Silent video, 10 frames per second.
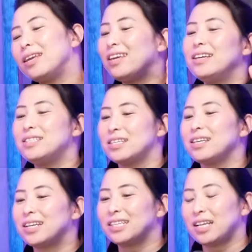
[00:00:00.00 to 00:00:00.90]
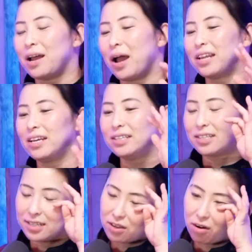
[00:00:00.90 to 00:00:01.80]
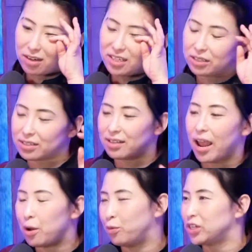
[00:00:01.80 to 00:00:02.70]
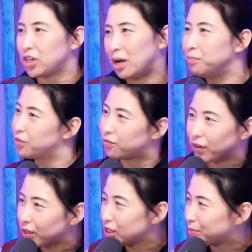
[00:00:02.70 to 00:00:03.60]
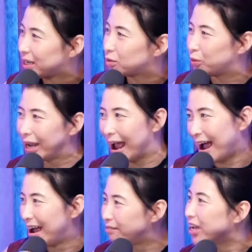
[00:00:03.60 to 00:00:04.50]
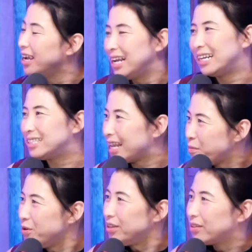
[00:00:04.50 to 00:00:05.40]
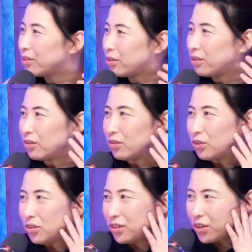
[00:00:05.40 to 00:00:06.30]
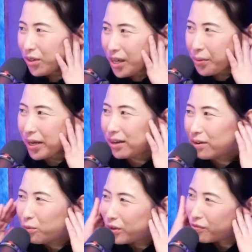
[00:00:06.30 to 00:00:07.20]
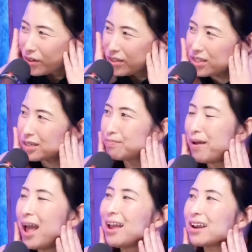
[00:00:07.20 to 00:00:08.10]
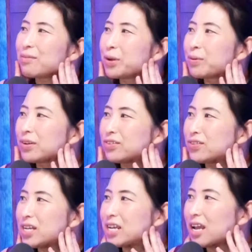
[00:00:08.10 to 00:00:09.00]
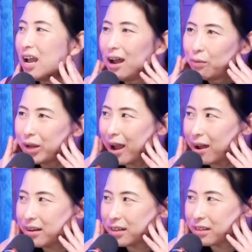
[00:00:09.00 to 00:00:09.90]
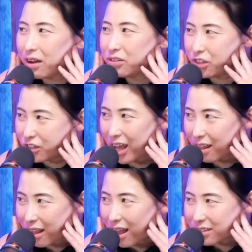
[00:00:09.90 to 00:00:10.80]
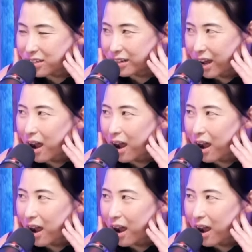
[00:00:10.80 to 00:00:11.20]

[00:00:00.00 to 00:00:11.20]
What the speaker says: easy because it's hard to say which comes first because we have, and same with Julia, when we first met, we were just like, we had a lunch that lasted